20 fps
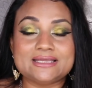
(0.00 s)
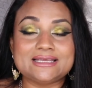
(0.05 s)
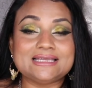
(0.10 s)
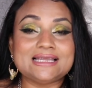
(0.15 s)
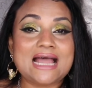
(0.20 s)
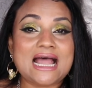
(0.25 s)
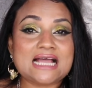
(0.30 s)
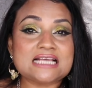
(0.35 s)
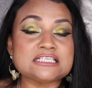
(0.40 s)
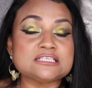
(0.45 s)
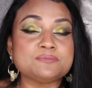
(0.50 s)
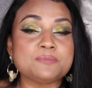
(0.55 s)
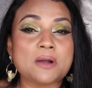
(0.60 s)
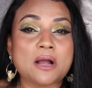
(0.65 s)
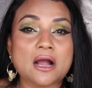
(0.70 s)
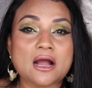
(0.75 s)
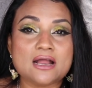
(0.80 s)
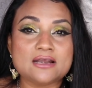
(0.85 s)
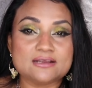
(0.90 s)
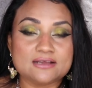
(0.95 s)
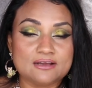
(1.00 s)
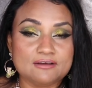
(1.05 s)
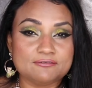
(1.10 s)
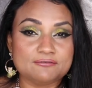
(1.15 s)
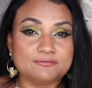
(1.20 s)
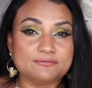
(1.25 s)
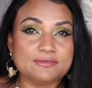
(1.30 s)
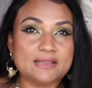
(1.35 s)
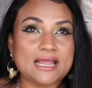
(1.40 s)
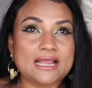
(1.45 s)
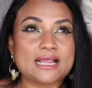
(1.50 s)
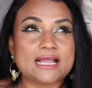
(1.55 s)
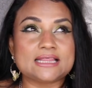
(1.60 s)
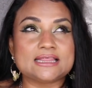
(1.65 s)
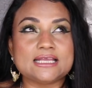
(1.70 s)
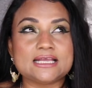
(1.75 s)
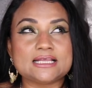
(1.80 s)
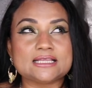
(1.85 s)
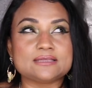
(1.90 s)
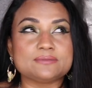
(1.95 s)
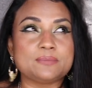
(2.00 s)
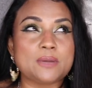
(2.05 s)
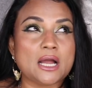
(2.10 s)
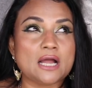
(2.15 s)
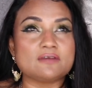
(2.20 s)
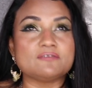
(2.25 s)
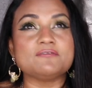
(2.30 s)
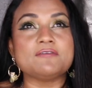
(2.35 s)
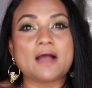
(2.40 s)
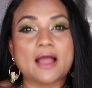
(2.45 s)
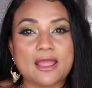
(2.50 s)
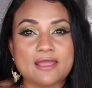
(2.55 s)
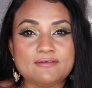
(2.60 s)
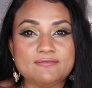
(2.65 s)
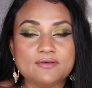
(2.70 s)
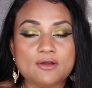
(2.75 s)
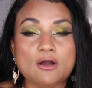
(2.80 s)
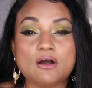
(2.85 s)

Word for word: the last part of like I think part 5